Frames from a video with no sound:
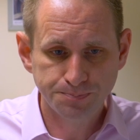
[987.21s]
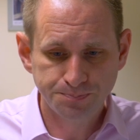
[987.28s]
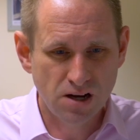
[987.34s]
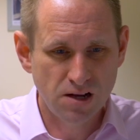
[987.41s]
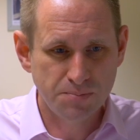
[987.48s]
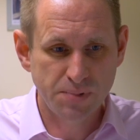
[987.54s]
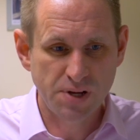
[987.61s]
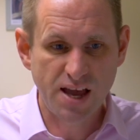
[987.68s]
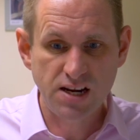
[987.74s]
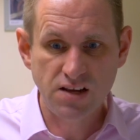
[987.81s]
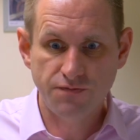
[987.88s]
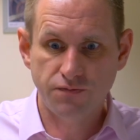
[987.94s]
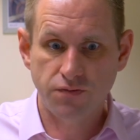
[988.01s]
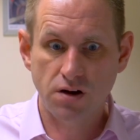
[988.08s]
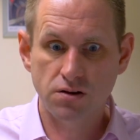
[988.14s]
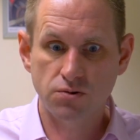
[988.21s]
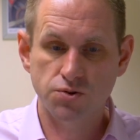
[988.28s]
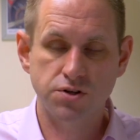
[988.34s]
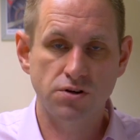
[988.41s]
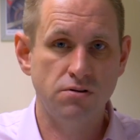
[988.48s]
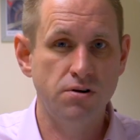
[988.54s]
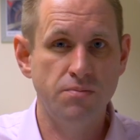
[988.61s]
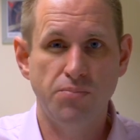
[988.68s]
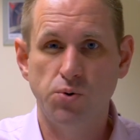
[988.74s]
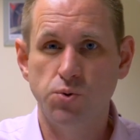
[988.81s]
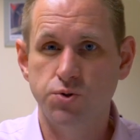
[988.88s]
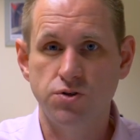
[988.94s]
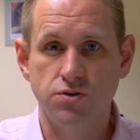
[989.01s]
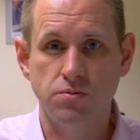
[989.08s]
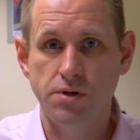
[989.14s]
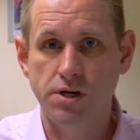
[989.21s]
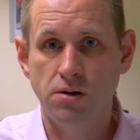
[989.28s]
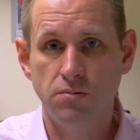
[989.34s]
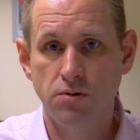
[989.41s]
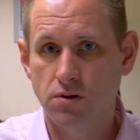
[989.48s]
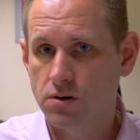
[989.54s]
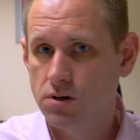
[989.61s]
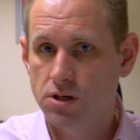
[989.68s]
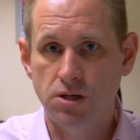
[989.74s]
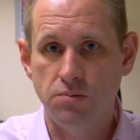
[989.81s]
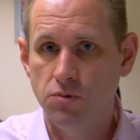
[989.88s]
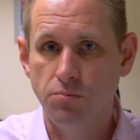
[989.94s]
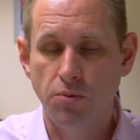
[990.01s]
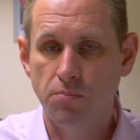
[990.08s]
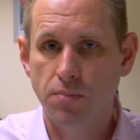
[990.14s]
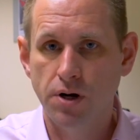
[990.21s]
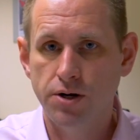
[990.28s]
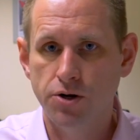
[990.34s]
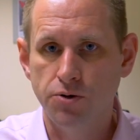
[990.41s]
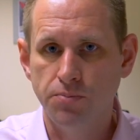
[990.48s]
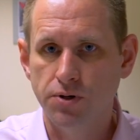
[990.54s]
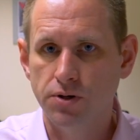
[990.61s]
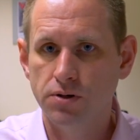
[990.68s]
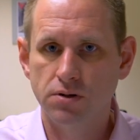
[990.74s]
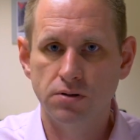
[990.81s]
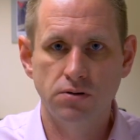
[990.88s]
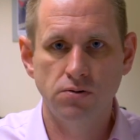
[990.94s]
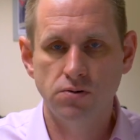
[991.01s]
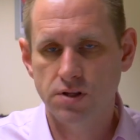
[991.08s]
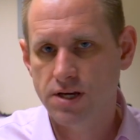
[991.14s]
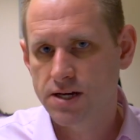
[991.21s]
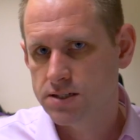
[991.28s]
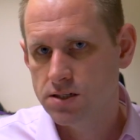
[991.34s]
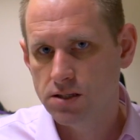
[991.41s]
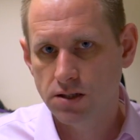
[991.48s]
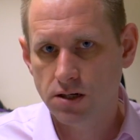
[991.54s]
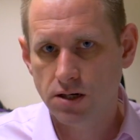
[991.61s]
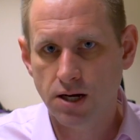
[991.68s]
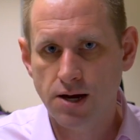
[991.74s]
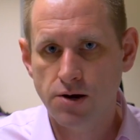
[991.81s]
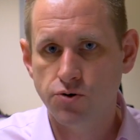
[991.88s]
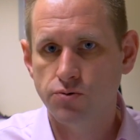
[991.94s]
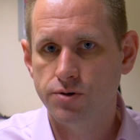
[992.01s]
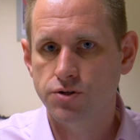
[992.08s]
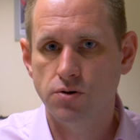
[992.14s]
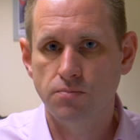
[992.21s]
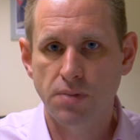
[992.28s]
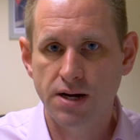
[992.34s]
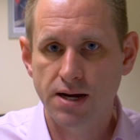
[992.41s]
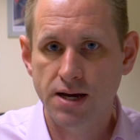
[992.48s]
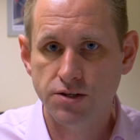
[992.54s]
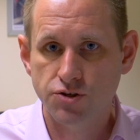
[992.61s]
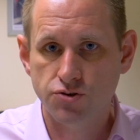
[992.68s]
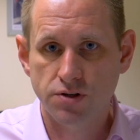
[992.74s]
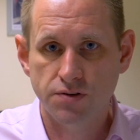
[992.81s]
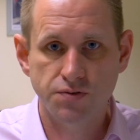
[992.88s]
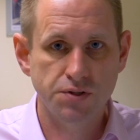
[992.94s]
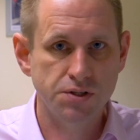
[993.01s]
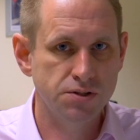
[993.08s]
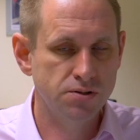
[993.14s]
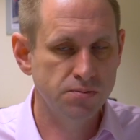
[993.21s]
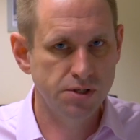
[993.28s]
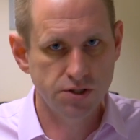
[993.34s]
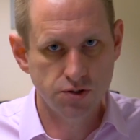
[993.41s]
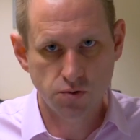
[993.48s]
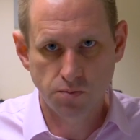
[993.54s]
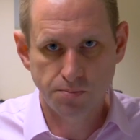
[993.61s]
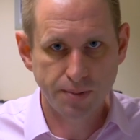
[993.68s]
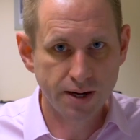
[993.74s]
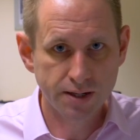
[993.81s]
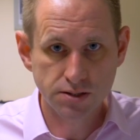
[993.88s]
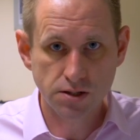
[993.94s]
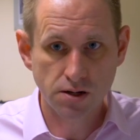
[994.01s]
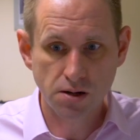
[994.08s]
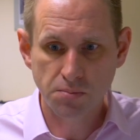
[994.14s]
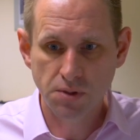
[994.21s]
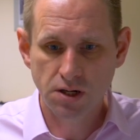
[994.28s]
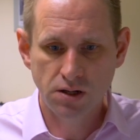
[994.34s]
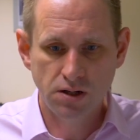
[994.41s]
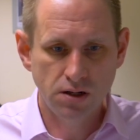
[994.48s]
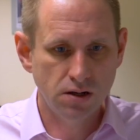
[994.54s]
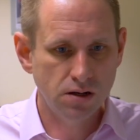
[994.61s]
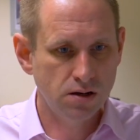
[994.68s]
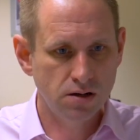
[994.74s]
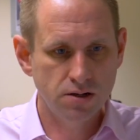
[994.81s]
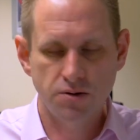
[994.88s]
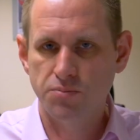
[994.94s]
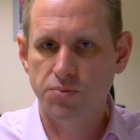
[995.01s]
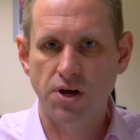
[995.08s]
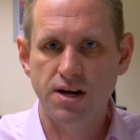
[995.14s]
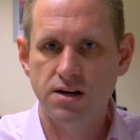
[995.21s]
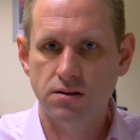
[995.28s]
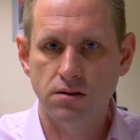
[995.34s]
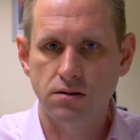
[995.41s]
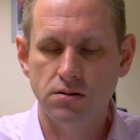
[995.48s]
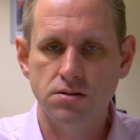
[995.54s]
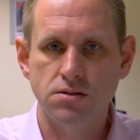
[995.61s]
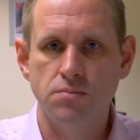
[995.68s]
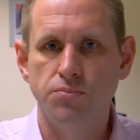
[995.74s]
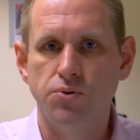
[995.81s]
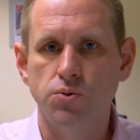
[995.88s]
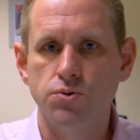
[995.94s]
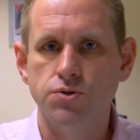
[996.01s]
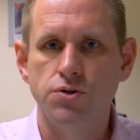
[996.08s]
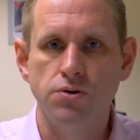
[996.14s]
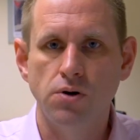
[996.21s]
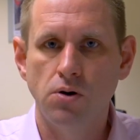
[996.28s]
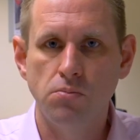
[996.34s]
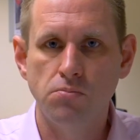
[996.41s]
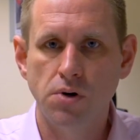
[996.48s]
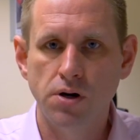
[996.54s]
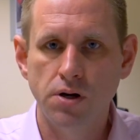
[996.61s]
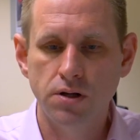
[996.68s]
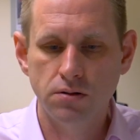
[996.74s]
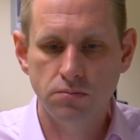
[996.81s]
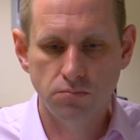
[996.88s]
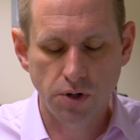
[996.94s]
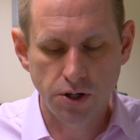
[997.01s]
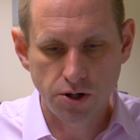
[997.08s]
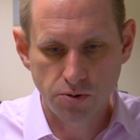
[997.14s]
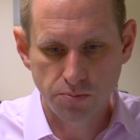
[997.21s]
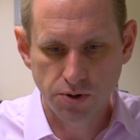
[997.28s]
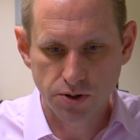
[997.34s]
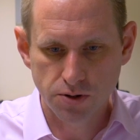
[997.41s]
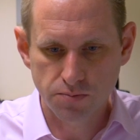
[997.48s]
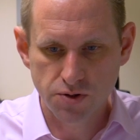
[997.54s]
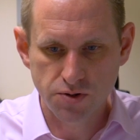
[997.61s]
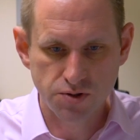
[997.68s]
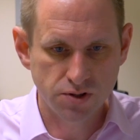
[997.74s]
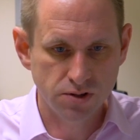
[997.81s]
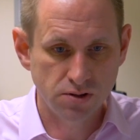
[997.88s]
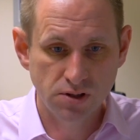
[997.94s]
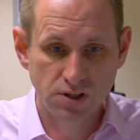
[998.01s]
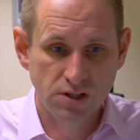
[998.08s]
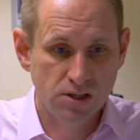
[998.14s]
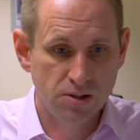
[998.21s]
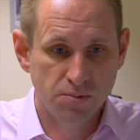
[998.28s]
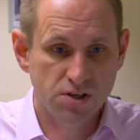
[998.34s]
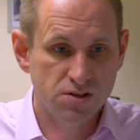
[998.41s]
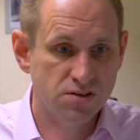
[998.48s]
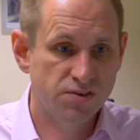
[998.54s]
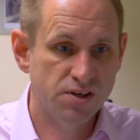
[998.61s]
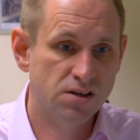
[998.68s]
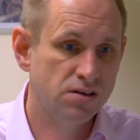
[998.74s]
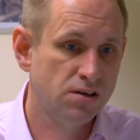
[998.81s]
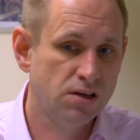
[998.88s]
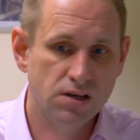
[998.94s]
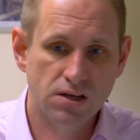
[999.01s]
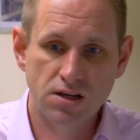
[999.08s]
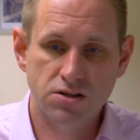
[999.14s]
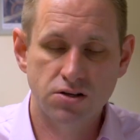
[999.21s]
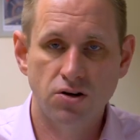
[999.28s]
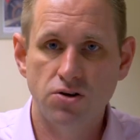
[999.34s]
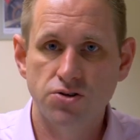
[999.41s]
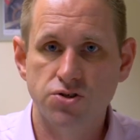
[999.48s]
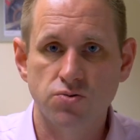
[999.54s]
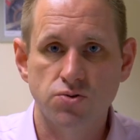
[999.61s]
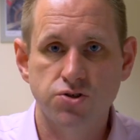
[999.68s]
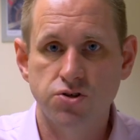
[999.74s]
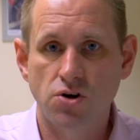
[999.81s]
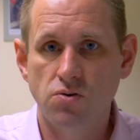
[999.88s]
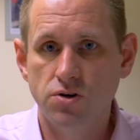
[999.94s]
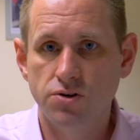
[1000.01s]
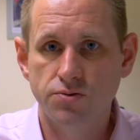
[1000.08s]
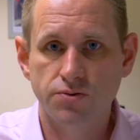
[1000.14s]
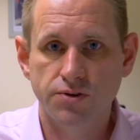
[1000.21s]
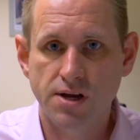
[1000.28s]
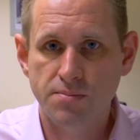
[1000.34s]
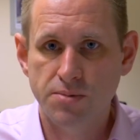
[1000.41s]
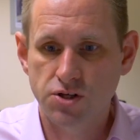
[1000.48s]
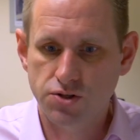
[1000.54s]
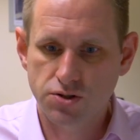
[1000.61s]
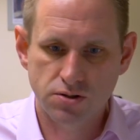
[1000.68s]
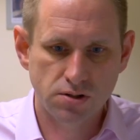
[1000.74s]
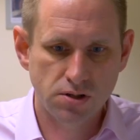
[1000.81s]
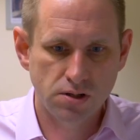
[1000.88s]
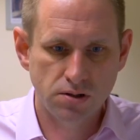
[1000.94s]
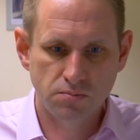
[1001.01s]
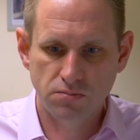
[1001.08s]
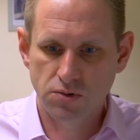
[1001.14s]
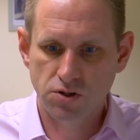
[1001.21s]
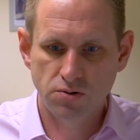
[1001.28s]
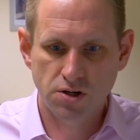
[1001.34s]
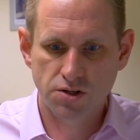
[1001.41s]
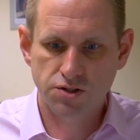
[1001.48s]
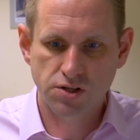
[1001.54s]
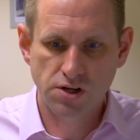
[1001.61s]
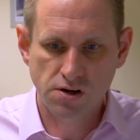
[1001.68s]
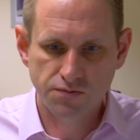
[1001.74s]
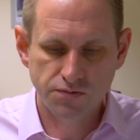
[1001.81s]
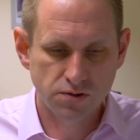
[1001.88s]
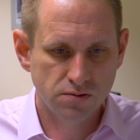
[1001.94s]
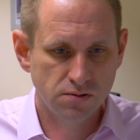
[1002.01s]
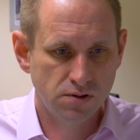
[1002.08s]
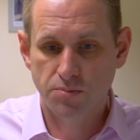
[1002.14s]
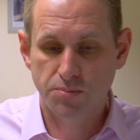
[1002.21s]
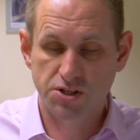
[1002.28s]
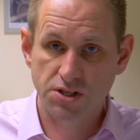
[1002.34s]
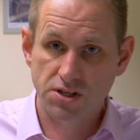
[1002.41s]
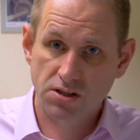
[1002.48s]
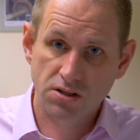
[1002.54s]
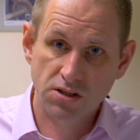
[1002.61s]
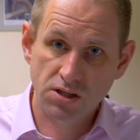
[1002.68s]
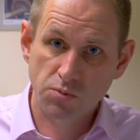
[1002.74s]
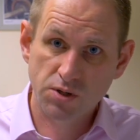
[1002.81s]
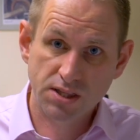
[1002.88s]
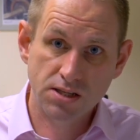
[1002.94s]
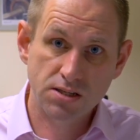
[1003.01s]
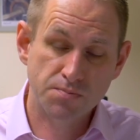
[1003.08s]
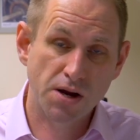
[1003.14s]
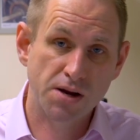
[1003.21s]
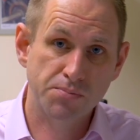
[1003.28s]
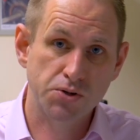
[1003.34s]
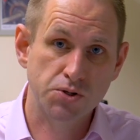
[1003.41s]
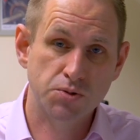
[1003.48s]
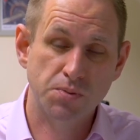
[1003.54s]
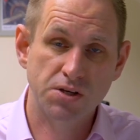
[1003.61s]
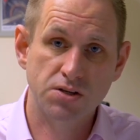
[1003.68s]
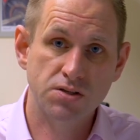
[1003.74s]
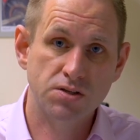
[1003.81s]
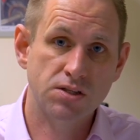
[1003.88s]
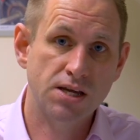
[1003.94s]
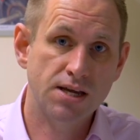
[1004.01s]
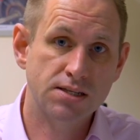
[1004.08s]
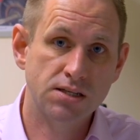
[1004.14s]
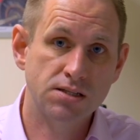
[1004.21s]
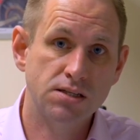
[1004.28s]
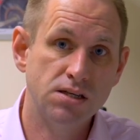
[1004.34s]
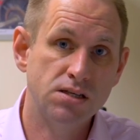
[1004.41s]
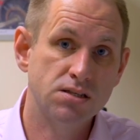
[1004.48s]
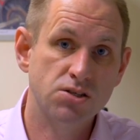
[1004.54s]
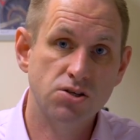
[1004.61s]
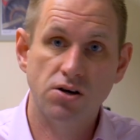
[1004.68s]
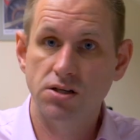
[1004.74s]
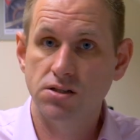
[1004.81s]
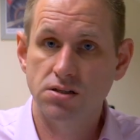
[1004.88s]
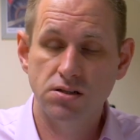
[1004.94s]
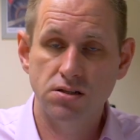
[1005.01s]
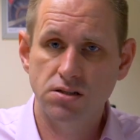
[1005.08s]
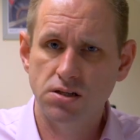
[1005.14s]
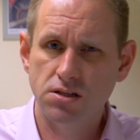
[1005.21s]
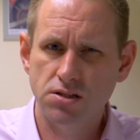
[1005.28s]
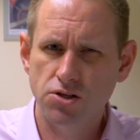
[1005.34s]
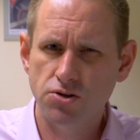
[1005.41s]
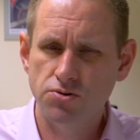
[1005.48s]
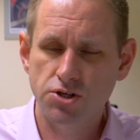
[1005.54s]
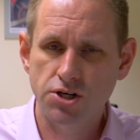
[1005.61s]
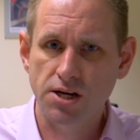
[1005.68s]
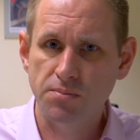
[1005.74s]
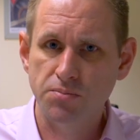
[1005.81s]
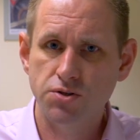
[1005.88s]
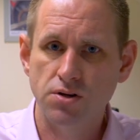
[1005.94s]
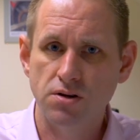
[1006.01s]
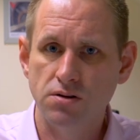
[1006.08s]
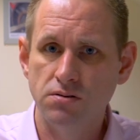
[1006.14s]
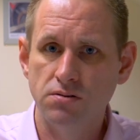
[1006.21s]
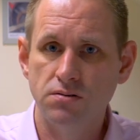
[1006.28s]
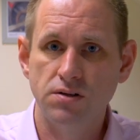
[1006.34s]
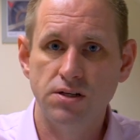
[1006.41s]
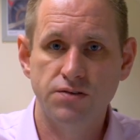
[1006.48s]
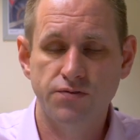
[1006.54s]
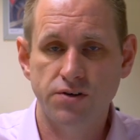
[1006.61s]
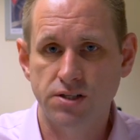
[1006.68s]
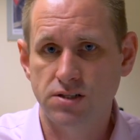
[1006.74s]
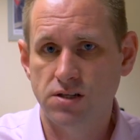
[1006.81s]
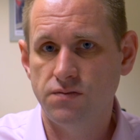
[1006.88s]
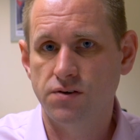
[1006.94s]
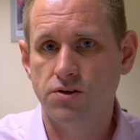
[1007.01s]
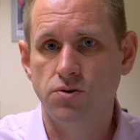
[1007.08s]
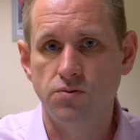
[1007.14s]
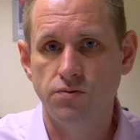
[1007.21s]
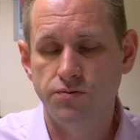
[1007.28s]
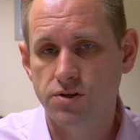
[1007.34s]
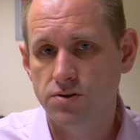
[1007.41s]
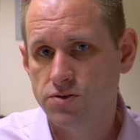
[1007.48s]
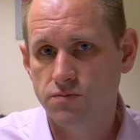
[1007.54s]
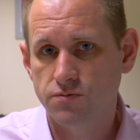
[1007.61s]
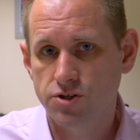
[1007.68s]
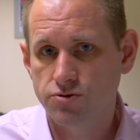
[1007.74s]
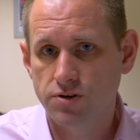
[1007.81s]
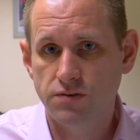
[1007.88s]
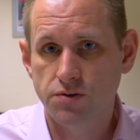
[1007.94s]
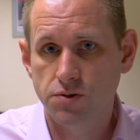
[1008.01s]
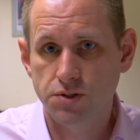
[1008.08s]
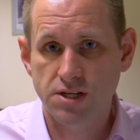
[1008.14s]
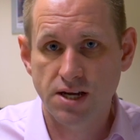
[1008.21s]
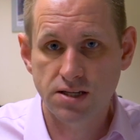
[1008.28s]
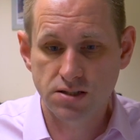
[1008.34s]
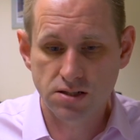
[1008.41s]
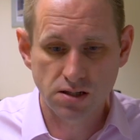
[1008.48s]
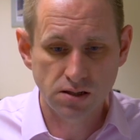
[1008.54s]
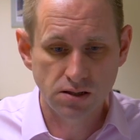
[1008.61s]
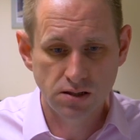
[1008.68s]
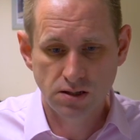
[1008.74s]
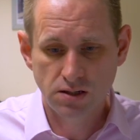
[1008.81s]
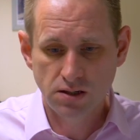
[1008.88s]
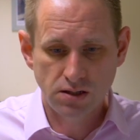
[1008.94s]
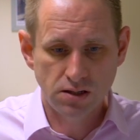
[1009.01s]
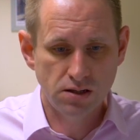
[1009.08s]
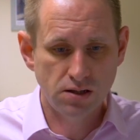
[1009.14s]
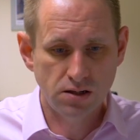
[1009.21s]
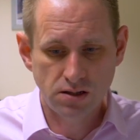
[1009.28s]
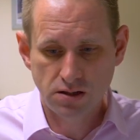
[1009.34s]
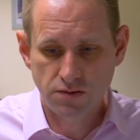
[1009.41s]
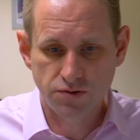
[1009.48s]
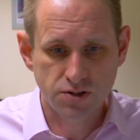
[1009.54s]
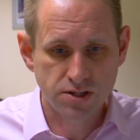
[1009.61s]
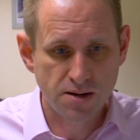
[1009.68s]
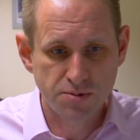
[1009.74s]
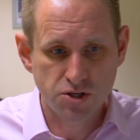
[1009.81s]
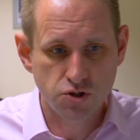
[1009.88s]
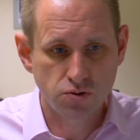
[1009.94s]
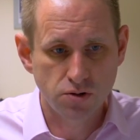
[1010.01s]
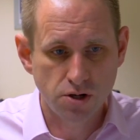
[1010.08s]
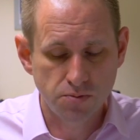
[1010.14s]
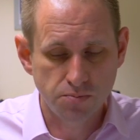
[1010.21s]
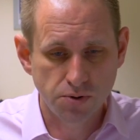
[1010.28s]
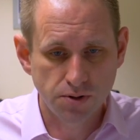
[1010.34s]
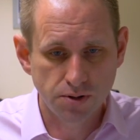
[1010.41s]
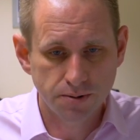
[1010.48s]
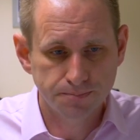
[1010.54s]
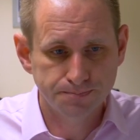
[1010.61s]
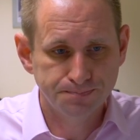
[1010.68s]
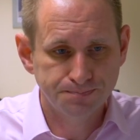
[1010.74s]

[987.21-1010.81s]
But any files that are important to me, I'm not going to keep them on my notebook. All of that's in the cloud or it's on my NAS drive system and it's all backed up. I don't put anything that's important on my notebook computer, because if it gets lost or stolen or damaged, you are stuffed. Particularly with these MacBooks, because the SSD is tied to the T2 chip, so it's very difficult for you to retrieve your data if you damage your notebook.